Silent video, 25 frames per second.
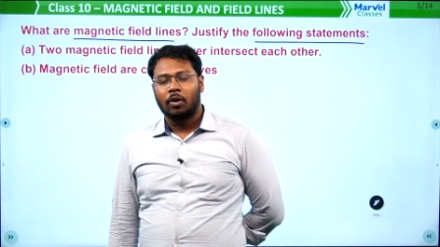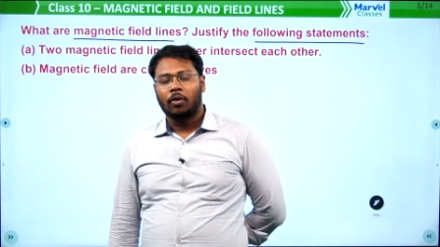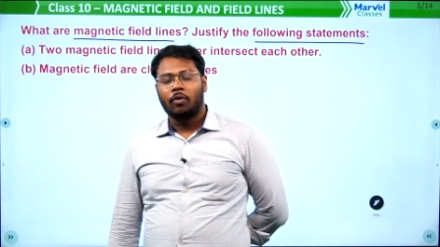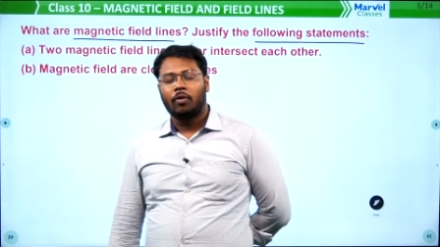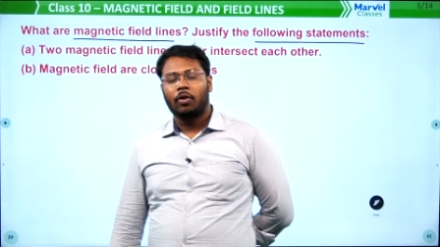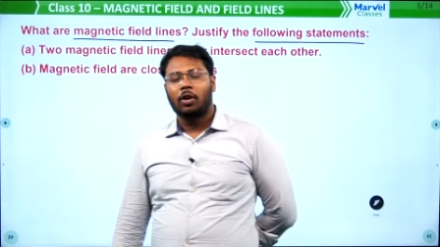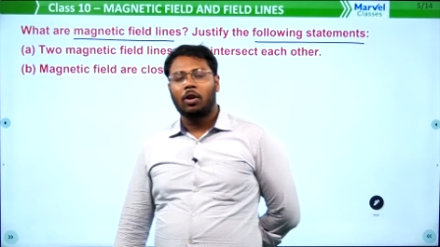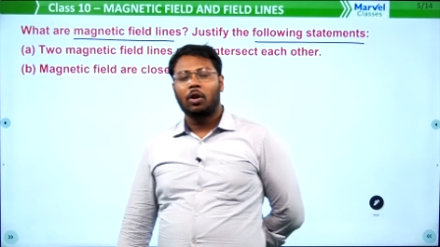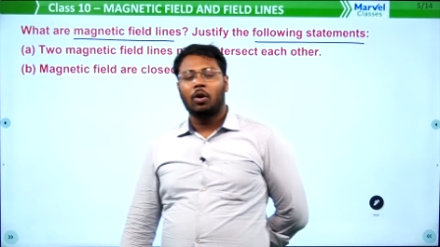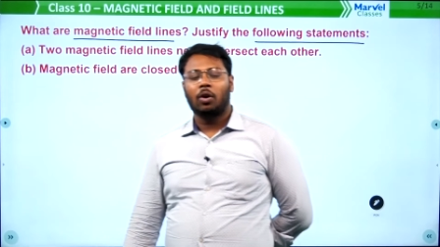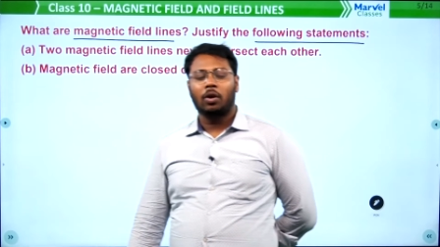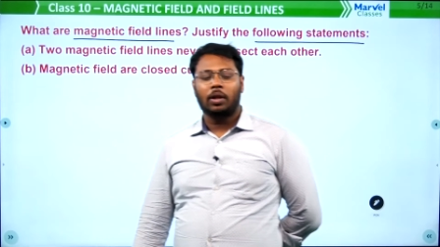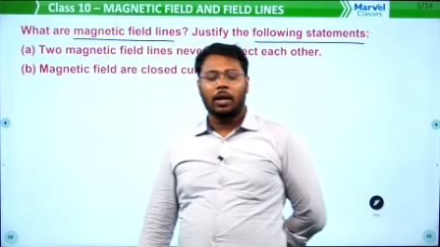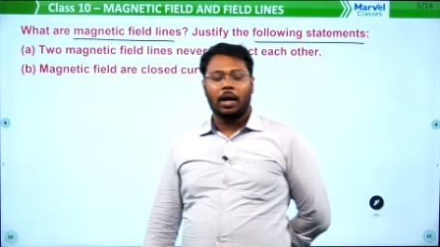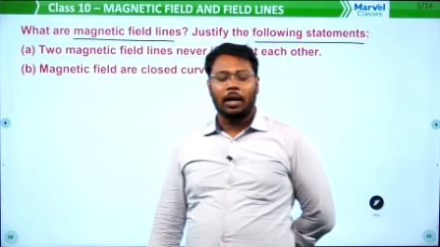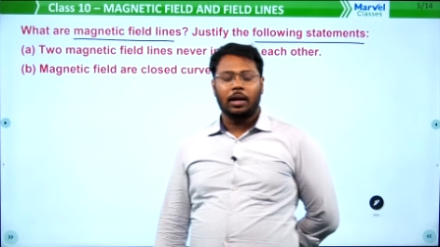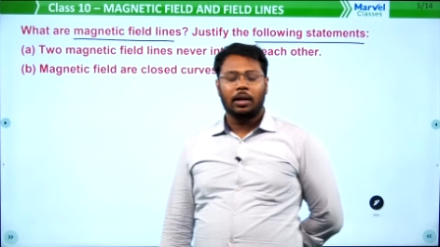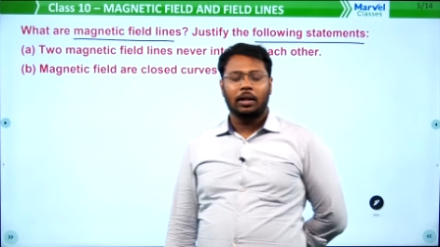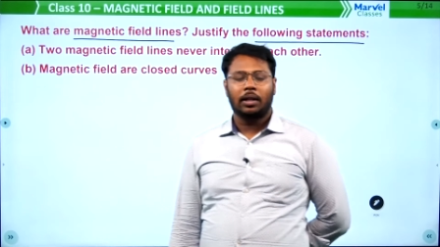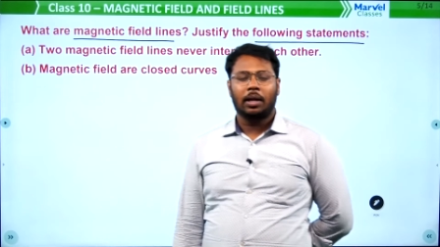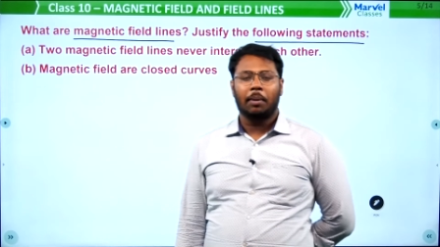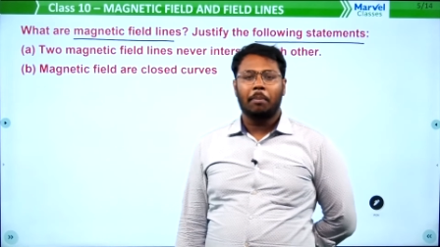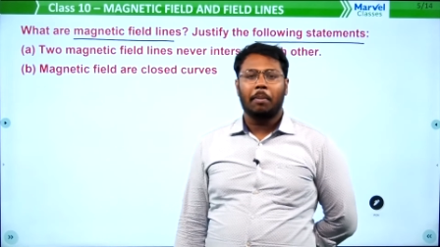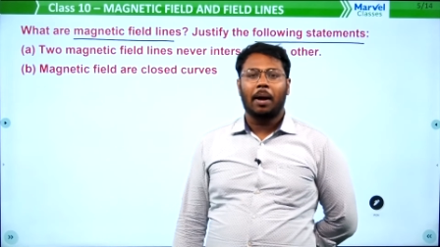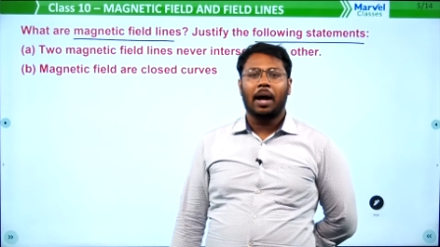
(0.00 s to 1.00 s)
We know
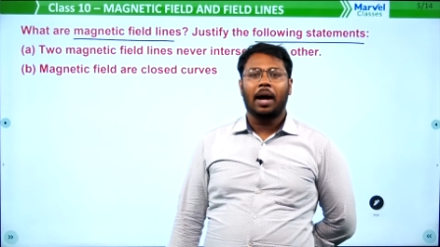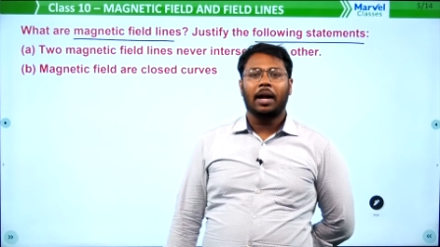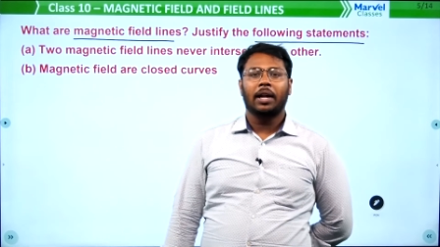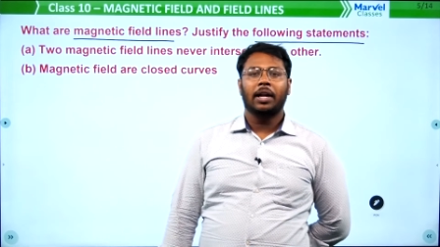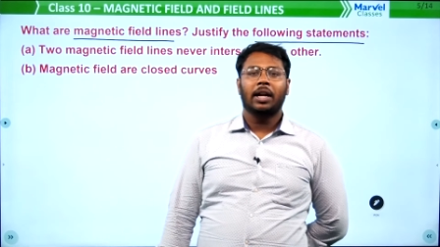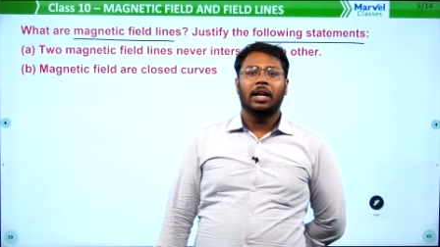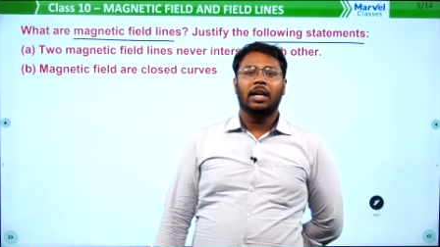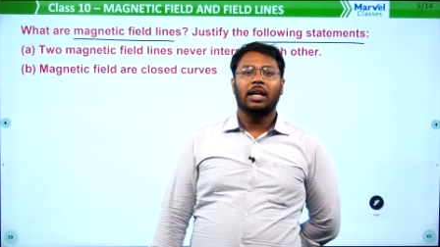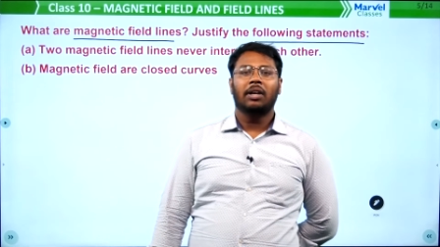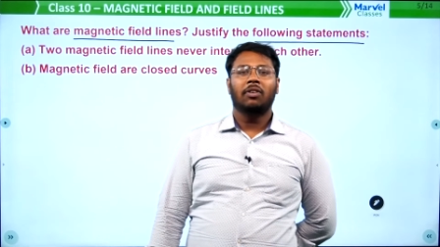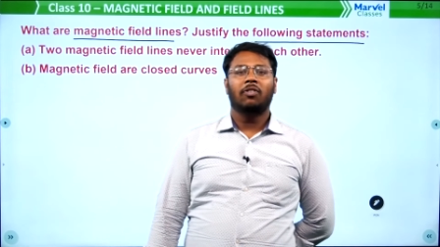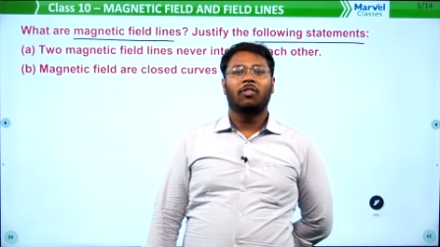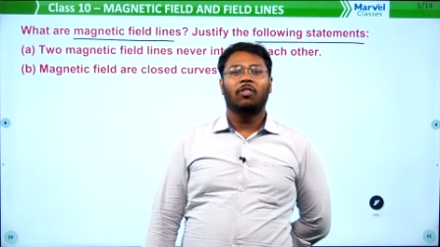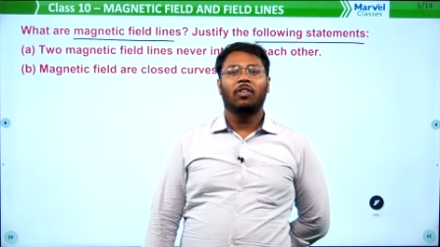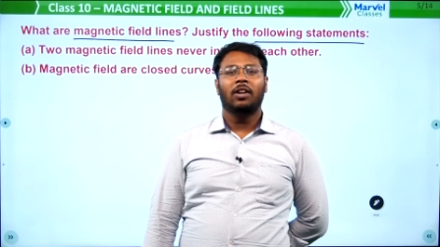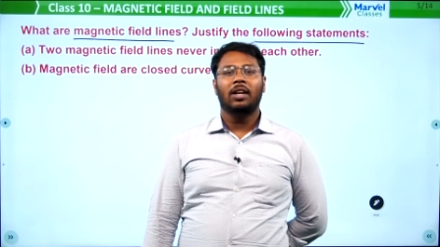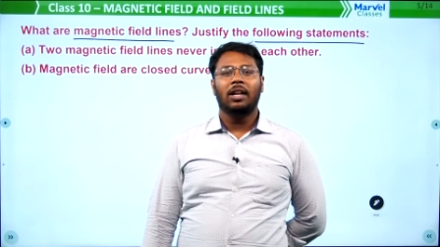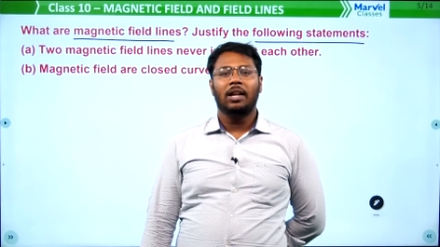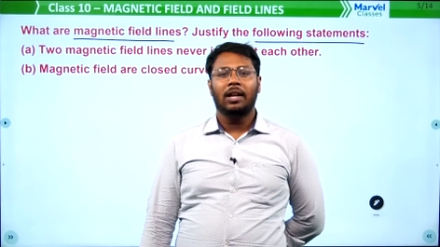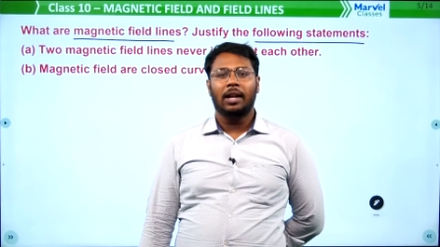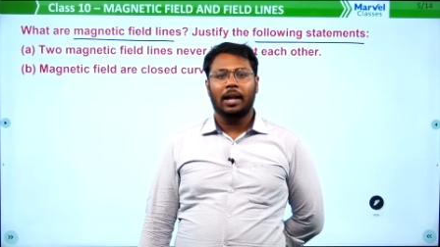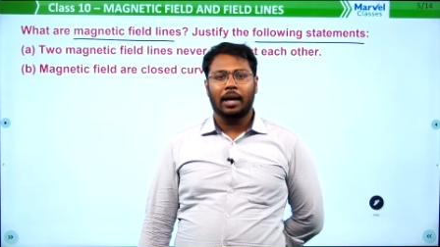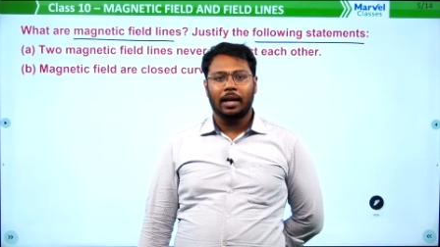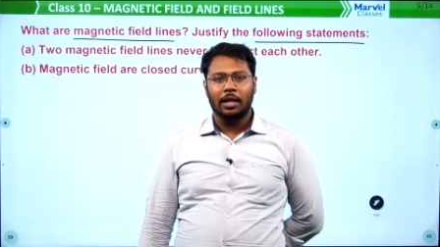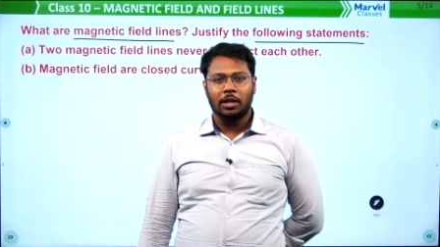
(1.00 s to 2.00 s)
that the magnetic
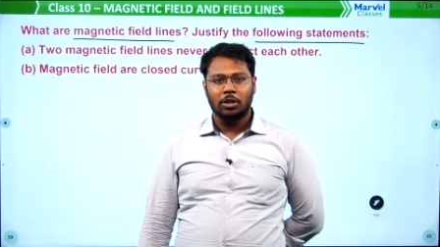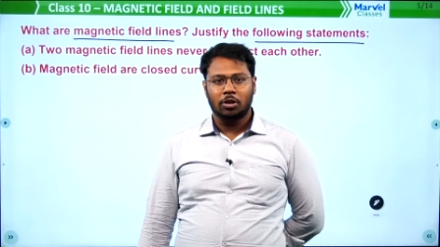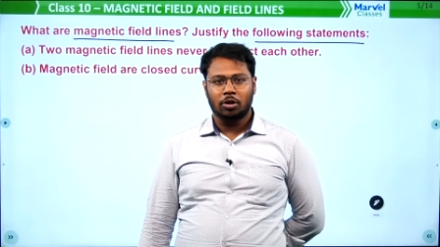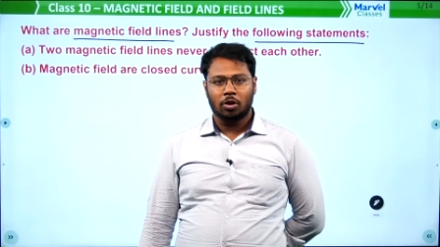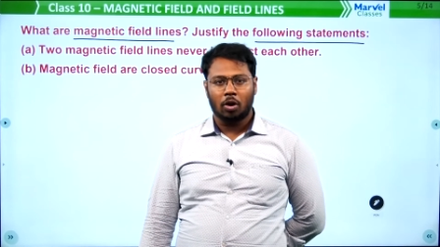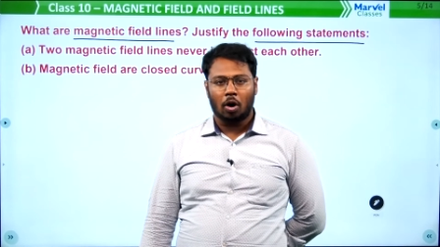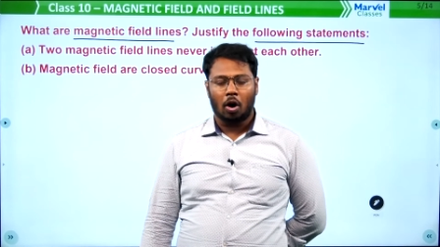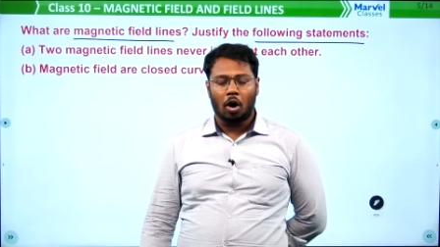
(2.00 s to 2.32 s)
field lines